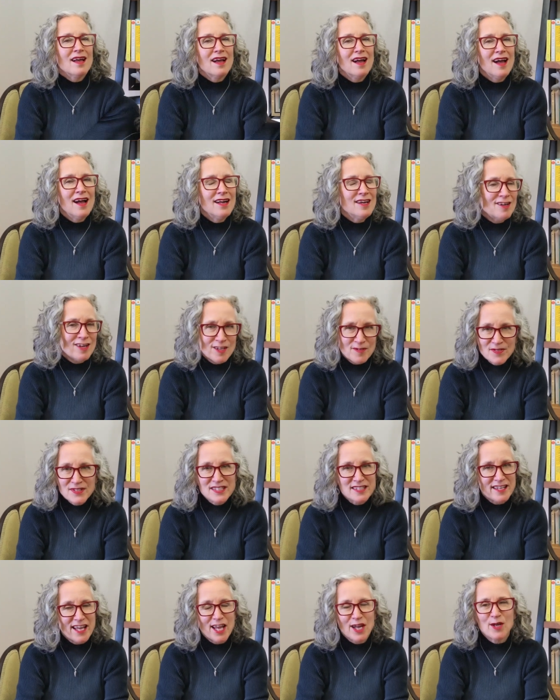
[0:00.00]
I often
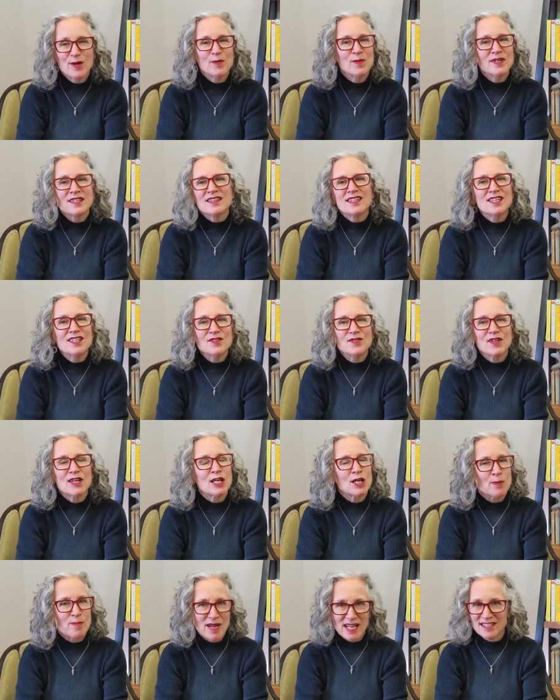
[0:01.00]
say we live
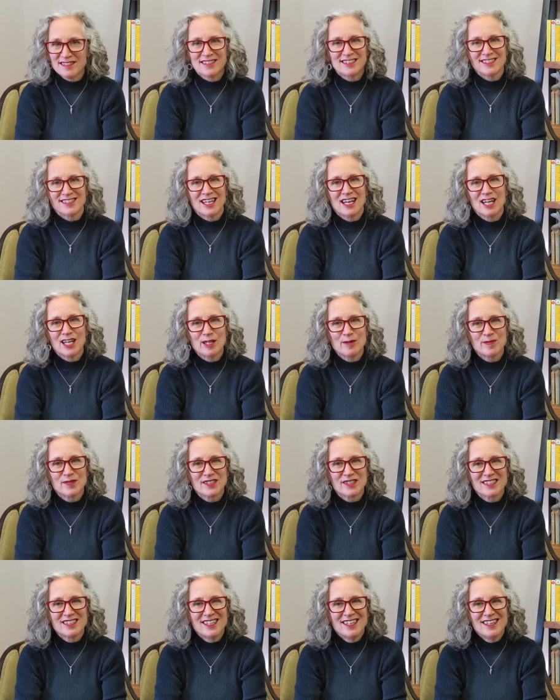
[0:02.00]
in amazing times.